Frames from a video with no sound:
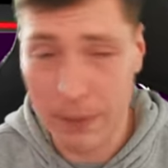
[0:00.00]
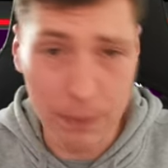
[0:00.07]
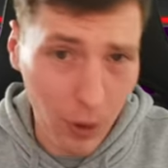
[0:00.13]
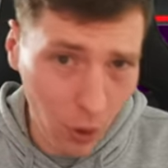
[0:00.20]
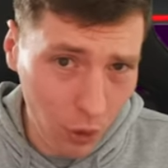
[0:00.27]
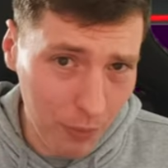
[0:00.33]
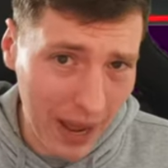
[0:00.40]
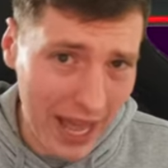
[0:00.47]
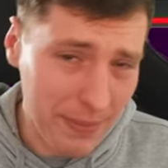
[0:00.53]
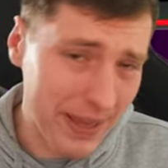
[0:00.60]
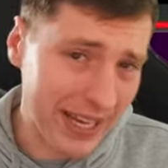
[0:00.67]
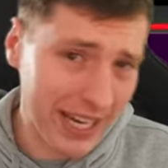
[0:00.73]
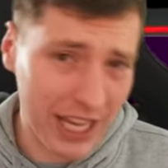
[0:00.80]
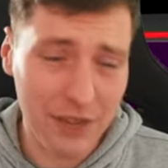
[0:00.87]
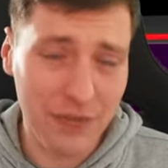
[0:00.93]
Big Paul may
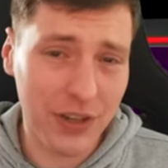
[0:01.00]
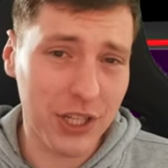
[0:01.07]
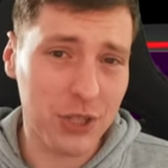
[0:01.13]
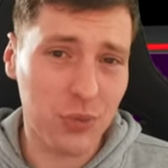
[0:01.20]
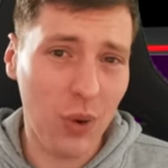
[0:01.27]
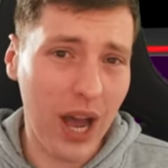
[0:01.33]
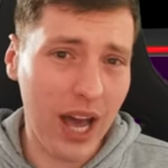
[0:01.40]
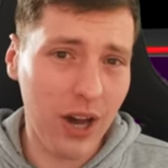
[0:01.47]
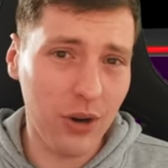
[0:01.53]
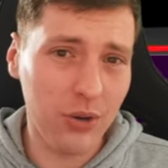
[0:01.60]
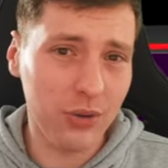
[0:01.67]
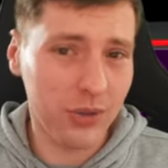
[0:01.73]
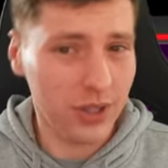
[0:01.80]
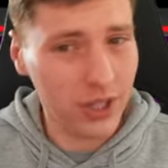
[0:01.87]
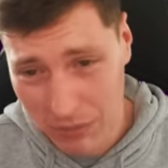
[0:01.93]
be leaving as
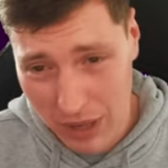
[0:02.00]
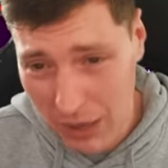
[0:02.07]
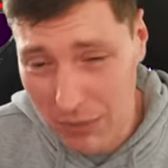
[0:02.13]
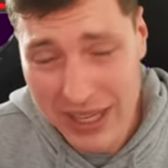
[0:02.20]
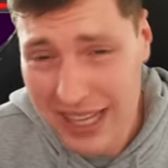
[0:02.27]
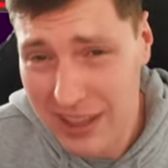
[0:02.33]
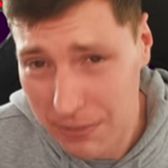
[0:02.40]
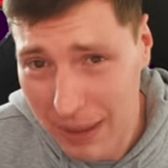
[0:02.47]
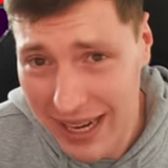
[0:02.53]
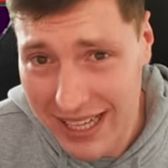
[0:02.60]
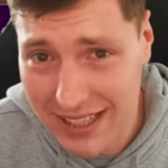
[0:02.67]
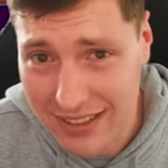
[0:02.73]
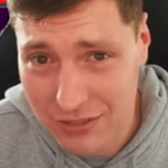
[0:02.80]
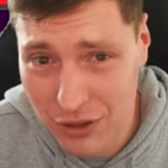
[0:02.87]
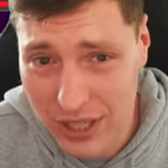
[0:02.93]
well, and we need the
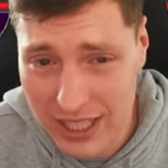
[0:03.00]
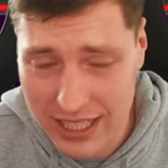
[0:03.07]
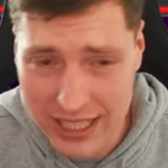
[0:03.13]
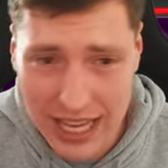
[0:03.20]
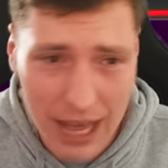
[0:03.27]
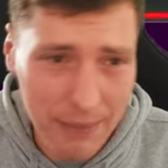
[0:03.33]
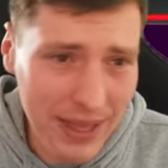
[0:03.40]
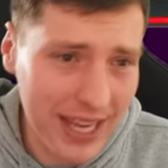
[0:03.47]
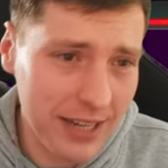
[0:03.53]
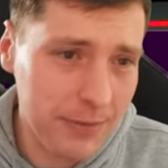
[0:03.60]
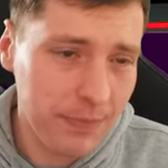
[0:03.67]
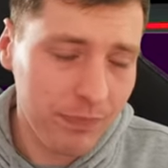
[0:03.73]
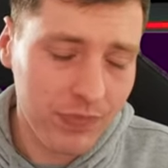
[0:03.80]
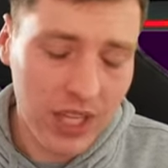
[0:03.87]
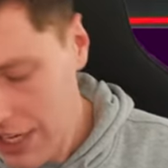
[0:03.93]
money, really. I
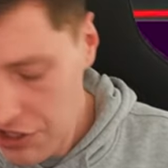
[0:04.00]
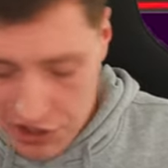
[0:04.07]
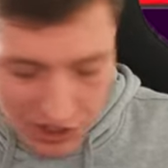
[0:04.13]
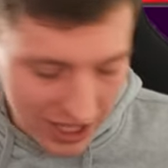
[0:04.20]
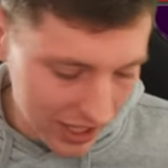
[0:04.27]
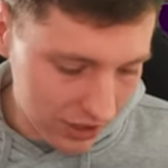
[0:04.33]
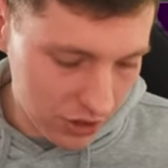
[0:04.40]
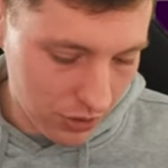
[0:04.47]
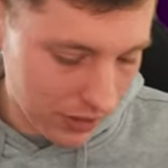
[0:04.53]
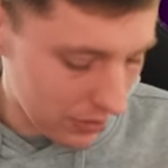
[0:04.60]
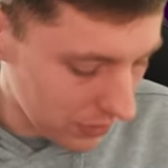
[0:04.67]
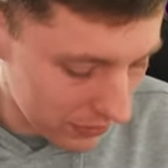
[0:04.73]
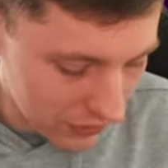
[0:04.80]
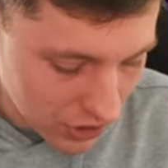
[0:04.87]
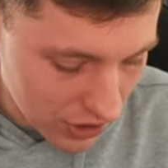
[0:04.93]
mean, let's just get into it
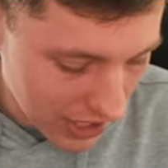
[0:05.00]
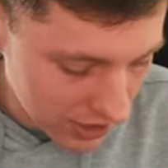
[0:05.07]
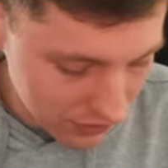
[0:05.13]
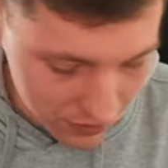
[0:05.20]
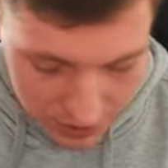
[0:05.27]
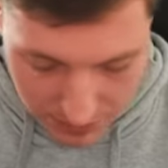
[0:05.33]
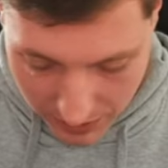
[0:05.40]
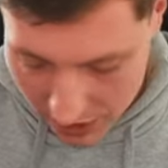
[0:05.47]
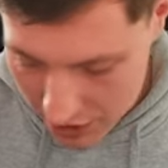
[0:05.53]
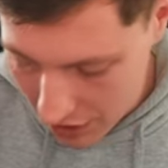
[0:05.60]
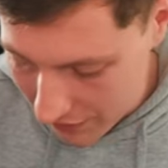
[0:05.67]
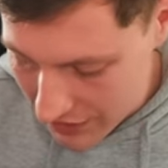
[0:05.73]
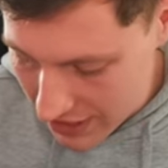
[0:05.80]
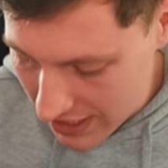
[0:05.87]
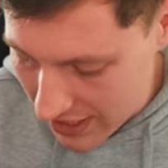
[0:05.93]
with the transfers because
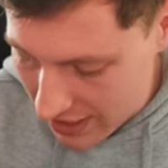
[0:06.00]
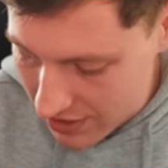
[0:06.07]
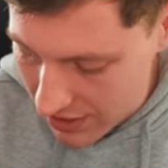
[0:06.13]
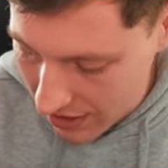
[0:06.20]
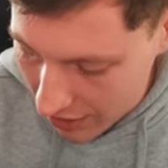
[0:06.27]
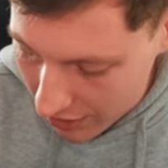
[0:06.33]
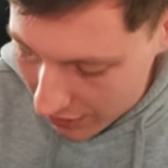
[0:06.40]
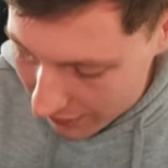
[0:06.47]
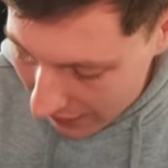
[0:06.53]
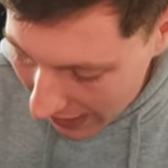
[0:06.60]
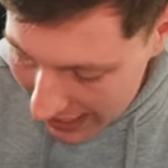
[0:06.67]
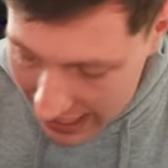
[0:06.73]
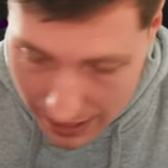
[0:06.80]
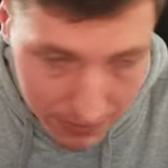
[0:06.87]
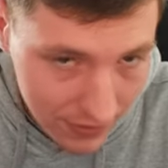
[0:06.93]
obviously there's a lot of
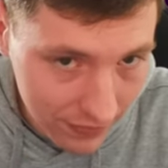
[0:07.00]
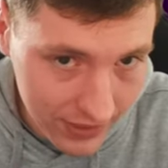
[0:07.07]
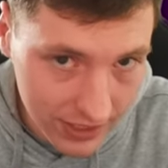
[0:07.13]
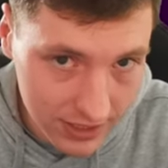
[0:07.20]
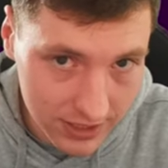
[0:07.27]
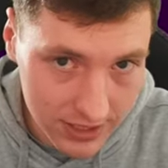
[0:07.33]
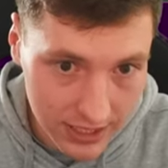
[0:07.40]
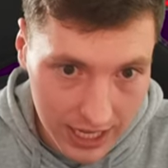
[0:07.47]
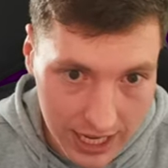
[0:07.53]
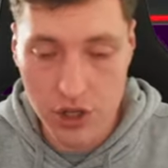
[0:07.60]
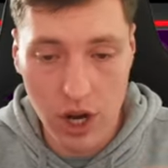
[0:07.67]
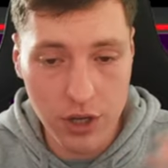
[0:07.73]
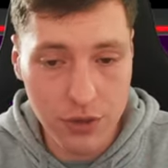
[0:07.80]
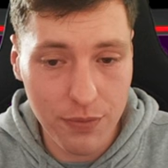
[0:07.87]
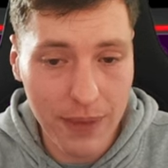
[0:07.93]
unhappy things. The
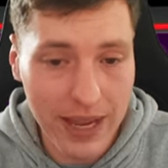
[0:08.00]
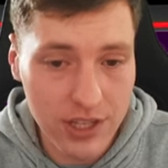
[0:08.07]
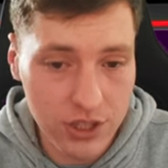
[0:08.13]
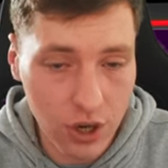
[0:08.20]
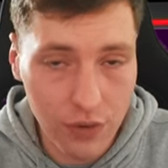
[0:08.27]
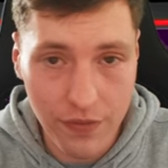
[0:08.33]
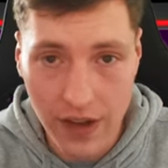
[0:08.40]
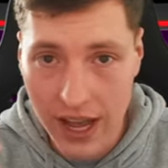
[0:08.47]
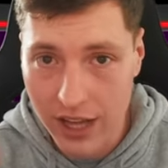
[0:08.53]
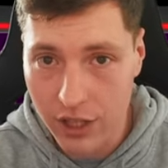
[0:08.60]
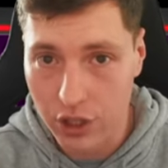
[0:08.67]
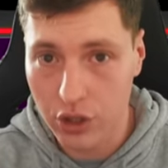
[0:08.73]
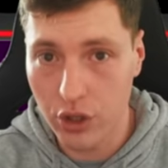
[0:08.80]
signings we've made so far,